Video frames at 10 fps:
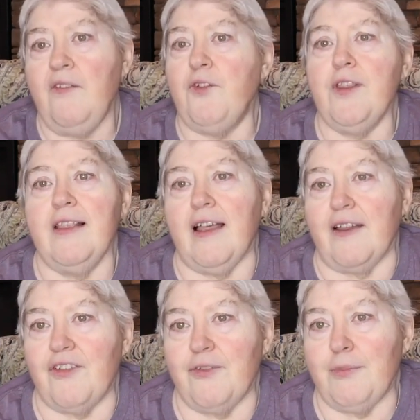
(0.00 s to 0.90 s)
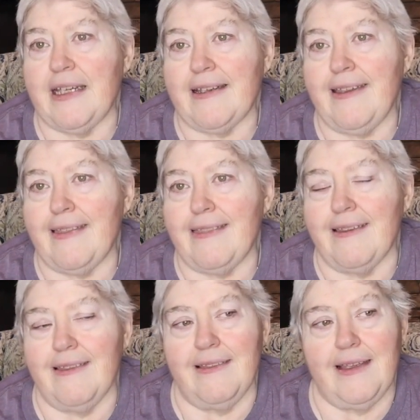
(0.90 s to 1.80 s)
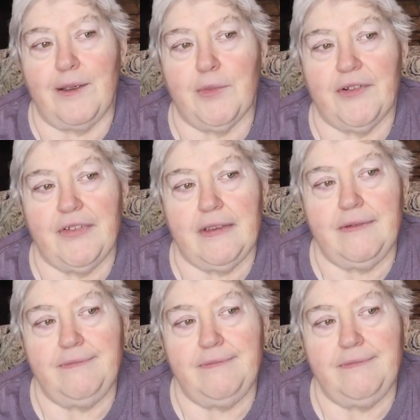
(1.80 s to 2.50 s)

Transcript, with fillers: For the life of me, I can't think of the name of it.